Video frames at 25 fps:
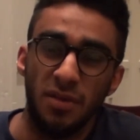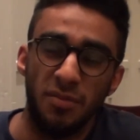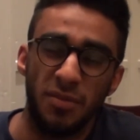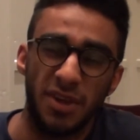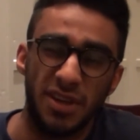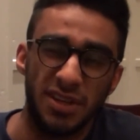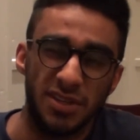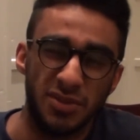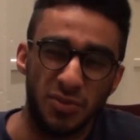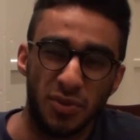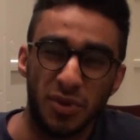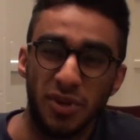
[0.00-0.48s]

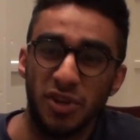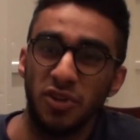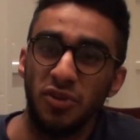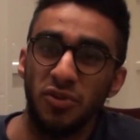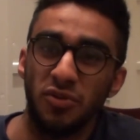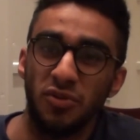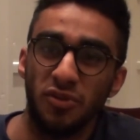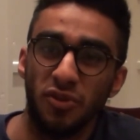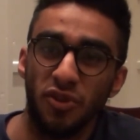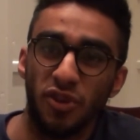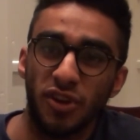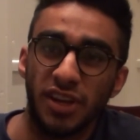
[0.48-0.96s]
Because when
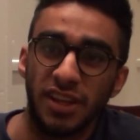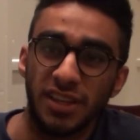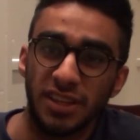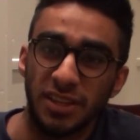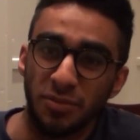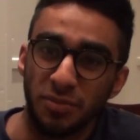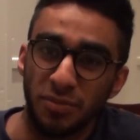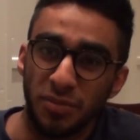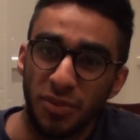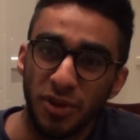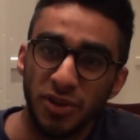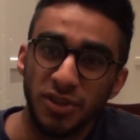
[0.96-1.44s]
you look at the
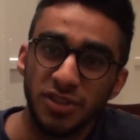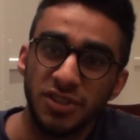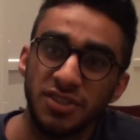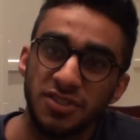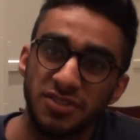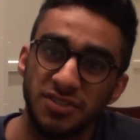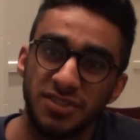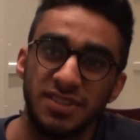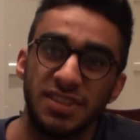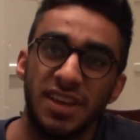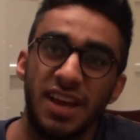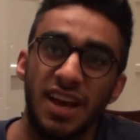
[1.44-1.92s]

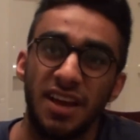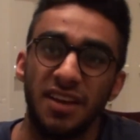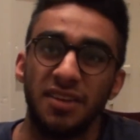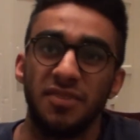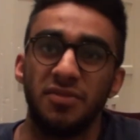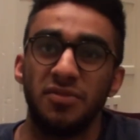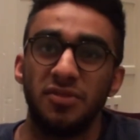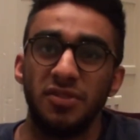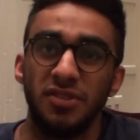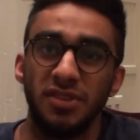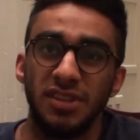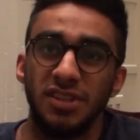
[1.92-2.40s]
personal side
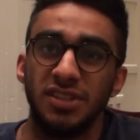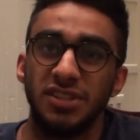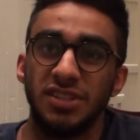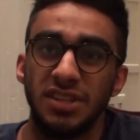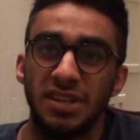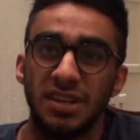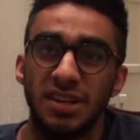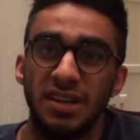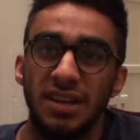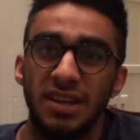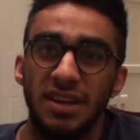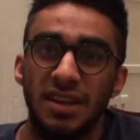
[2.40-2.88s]
of
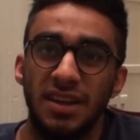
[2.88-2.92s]
religion,